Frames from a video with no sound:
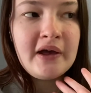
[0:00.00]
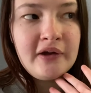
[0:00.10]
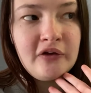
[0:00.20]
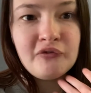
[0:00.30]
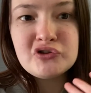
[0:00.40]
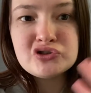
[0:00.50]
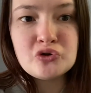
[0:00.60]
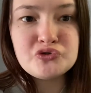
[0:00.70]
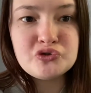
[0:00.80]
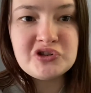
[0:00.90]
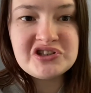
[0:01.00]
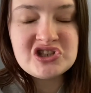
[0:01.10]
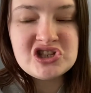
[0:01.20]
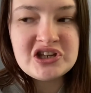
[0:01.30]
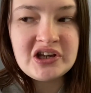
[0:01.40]
of social
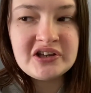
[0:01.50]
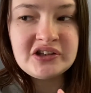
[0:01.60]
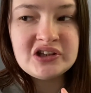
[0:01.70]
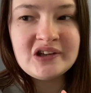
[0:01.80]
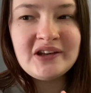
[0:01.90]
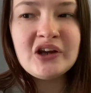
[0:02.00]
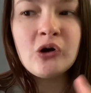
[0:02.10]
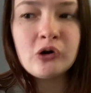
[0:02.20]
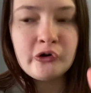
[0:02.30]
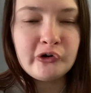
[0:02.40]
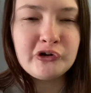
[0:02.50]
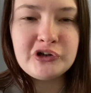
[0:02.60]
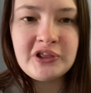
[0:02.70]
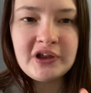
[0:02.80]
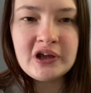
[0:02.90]
distancing, because it's getting
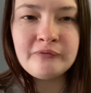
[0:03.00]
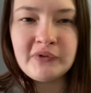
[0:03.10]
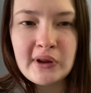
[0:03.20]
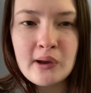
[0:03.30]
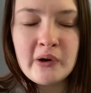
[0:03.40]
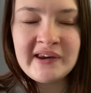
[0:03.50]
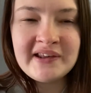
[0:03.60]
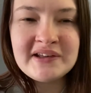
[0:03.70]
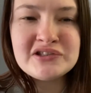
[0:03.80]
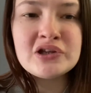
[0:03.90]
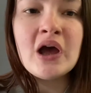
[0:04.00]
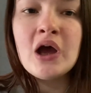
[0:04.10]
harder to think of video ideas.